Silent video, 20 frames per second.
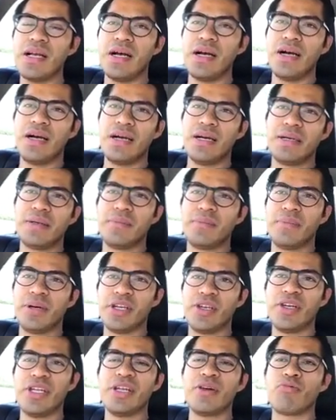
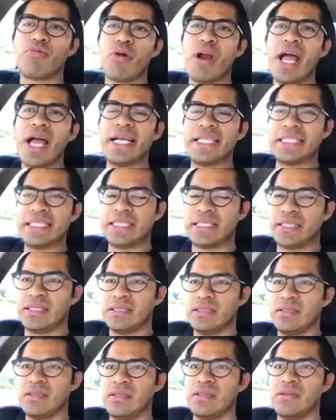But you need rest,
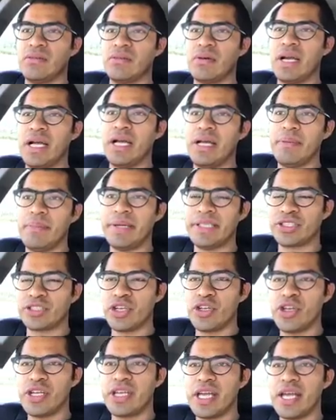right? Make
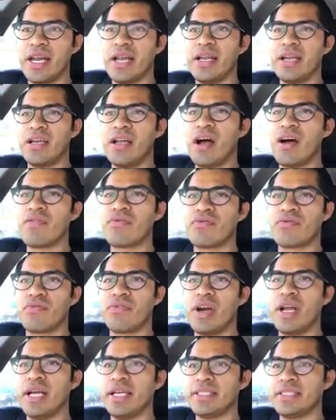sure you get enough
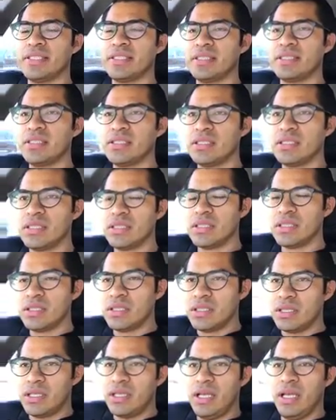rest
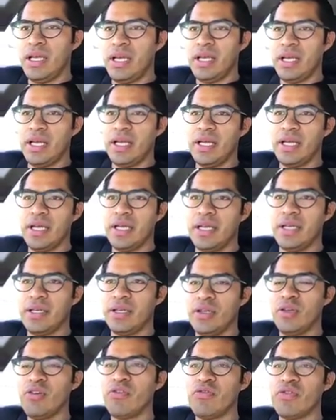
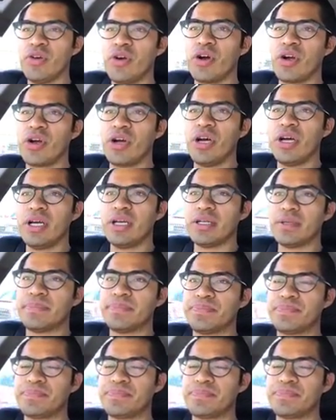and you feel good.